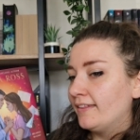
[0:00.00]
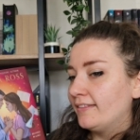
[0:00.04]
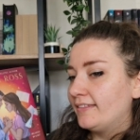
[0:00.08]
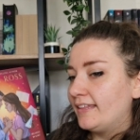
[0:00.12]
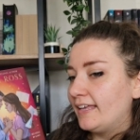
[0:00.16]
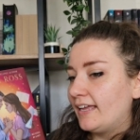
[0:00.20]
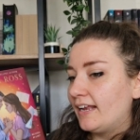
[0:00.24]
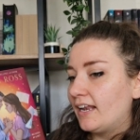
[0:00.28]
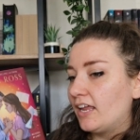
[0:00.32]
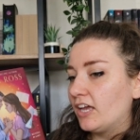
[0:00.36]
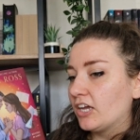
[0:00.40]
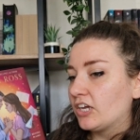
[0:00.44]

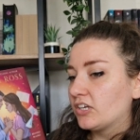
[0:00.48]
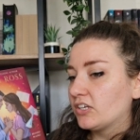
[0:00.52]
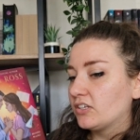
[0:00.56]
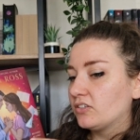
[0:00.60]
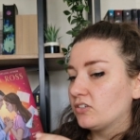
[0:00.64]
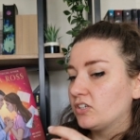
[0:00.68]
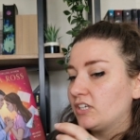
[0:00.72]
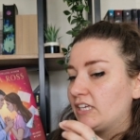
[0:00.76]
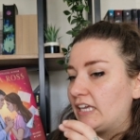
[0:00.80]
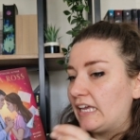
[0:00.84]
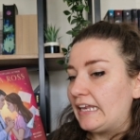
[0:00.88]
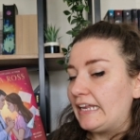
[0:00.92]
they're like
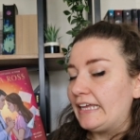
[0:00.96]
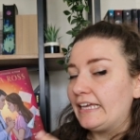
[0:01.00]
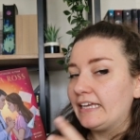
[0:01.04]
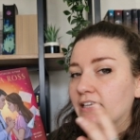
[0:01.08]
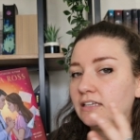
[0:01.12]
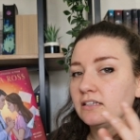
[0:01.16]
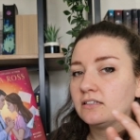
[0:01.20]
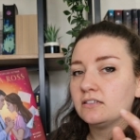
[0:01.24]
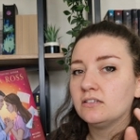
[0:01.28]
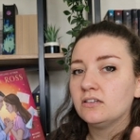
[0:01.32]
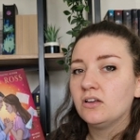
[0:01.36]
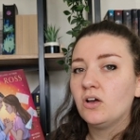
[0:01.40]

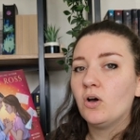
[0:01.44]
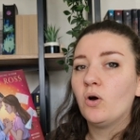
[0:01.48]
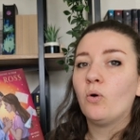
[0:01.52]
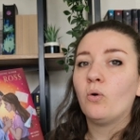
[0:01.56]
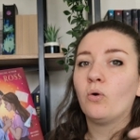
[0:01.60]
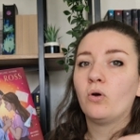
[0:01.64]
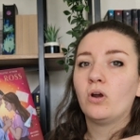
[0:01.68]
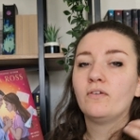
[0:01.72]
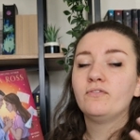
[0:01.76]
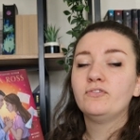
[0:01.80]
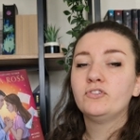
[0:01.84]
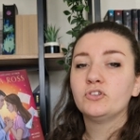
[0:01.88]
killing
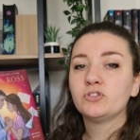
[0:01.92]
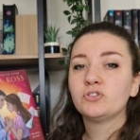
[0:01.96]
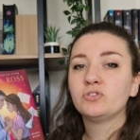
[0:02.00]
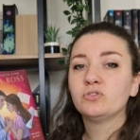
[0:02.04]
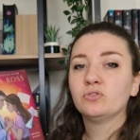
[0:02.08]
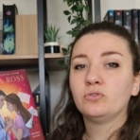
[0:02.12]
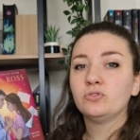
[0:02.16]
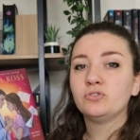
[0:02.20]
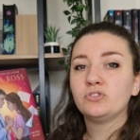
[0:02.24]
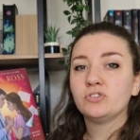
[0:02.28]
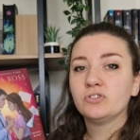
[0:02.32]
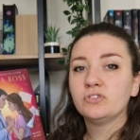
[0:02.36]
all of the
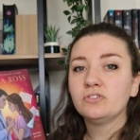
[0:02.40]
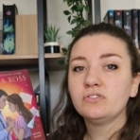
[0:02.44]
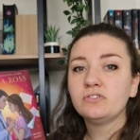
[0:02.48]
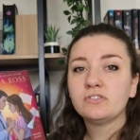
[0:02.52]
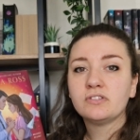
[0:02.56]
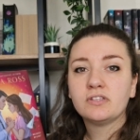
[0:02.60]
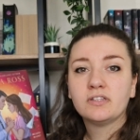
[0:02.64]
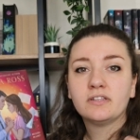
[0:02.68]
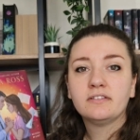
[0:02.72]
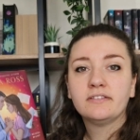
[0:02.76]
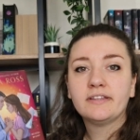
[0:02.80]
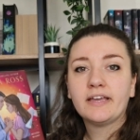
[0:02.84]

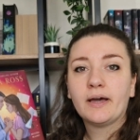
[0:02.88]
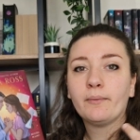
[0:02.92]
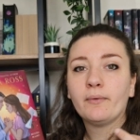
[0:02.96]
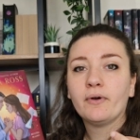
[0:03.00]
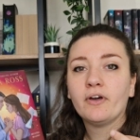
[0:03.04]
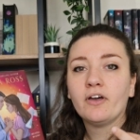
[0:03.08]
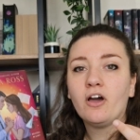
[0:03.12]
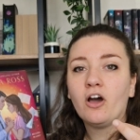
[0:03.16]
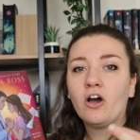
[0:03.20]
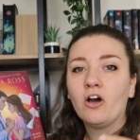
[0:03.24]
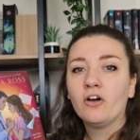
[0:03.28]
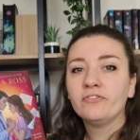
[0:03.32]
soldiers that
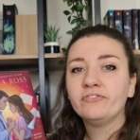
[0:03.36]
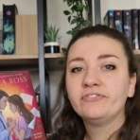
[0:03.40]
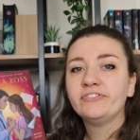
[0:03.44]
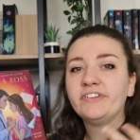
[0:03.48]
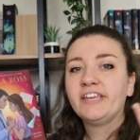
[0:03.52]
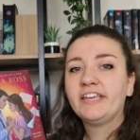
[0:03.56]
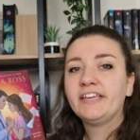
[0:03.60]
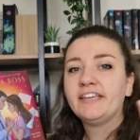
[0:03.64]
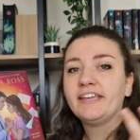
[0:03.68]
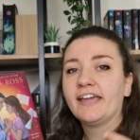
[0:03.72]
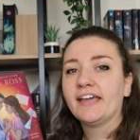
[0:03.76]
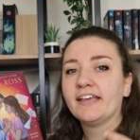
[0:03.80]
were on
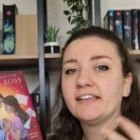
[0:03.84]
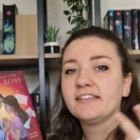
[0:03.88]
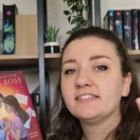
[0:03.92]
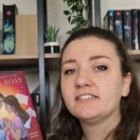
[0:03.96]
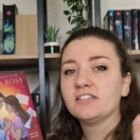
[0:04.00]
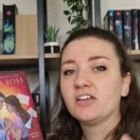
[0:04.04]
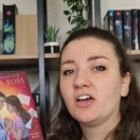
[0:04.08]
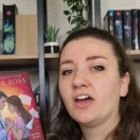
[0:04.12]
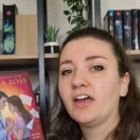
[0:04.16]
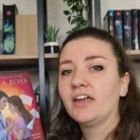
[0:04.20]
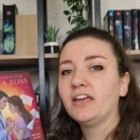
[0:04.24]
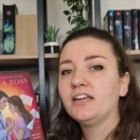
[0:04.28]
Dacre
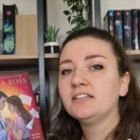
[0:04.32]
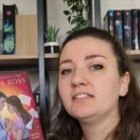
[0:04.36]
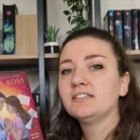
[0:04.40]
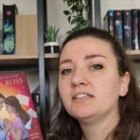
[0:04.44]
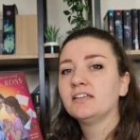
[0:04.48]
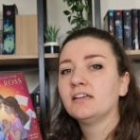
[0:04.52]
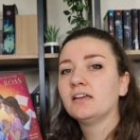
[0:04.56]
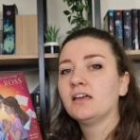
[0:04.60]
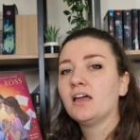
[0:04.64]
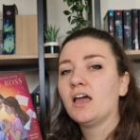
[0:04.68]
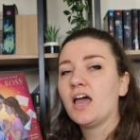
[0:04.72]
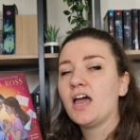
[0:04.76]
side
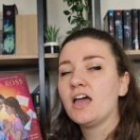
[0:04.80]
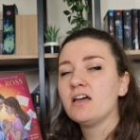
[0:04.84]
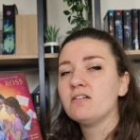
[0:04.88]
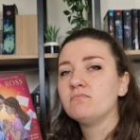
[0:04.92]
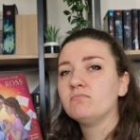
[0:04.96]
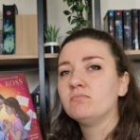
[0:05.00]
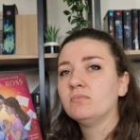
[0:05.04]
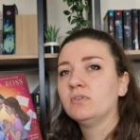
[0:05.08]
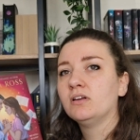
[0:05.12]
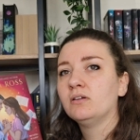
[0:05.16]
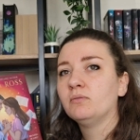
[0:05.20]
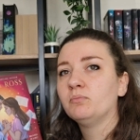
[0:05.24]

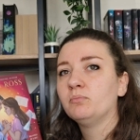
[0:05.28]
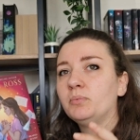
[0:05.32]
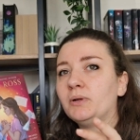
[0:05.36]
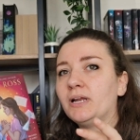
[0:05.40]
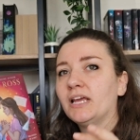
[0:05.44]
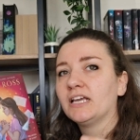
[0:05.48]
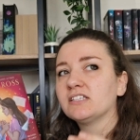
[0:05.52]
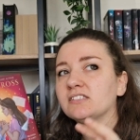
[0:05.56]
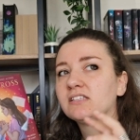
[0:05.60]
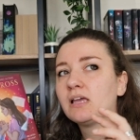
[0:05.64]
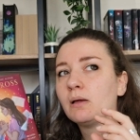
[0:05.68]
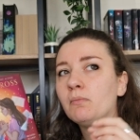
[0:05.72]
um, but
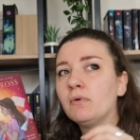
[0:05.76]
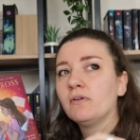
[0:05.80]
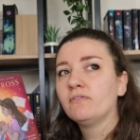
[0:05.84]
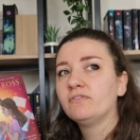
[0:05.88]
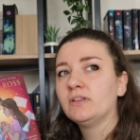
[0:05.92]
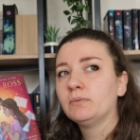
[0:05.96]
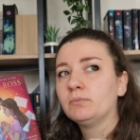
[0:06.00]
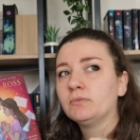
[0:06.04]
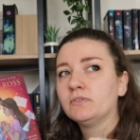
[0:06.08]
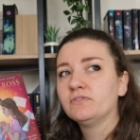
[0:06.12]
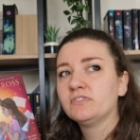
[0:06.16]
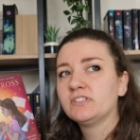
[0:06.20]
like some of
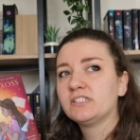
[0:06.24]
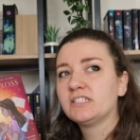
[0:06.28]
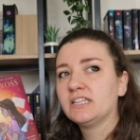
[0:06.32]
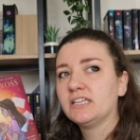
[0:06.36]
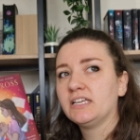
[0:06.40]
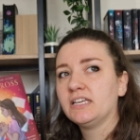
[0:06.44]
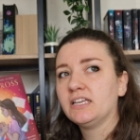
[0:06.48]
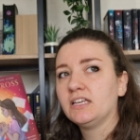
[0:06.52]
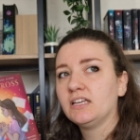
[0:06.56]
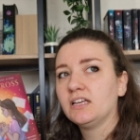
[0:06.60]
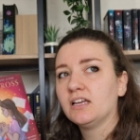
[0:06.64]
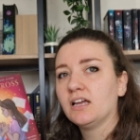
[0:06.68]
them
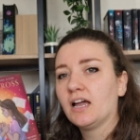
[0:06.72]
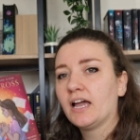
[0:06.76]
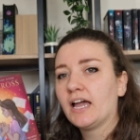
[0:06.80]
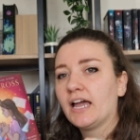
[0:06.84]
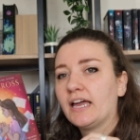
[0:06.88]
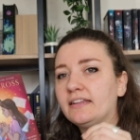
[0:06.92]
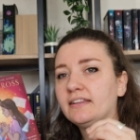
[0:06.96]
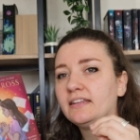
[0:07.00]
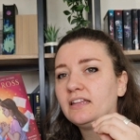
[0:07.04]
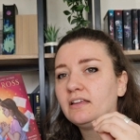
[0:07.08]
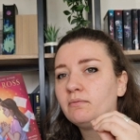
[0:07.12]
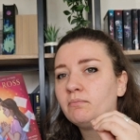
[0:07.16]
obviously
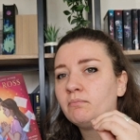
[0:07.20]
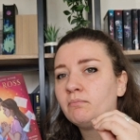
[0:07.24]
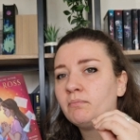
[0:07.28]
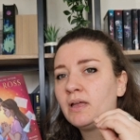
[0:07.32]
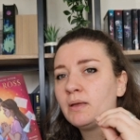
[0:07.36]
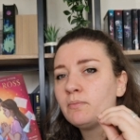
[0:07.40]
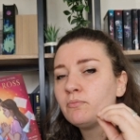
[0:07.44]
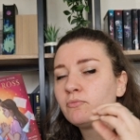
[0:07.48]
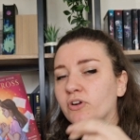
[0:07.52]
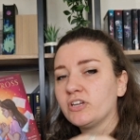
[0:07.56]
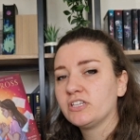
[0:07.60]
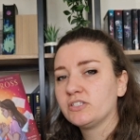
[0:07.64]
had their
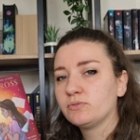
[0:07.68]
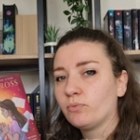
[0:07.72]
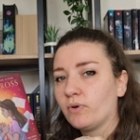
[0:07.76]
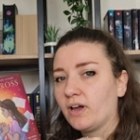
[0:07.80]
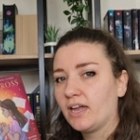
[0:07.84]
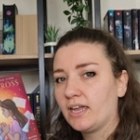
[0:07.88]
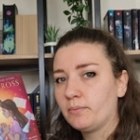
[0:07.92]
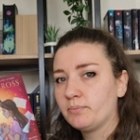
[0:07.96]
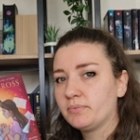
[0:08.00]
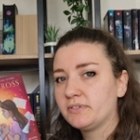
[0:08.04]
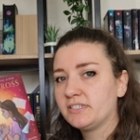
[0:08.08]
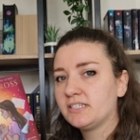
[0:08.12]
memories
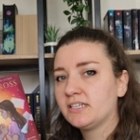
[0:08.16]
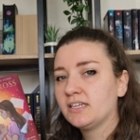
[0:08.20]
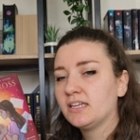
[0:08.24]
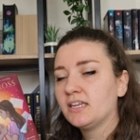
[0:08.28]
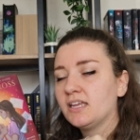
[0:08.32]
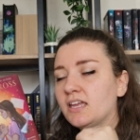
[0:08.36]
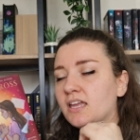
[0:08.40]
wiped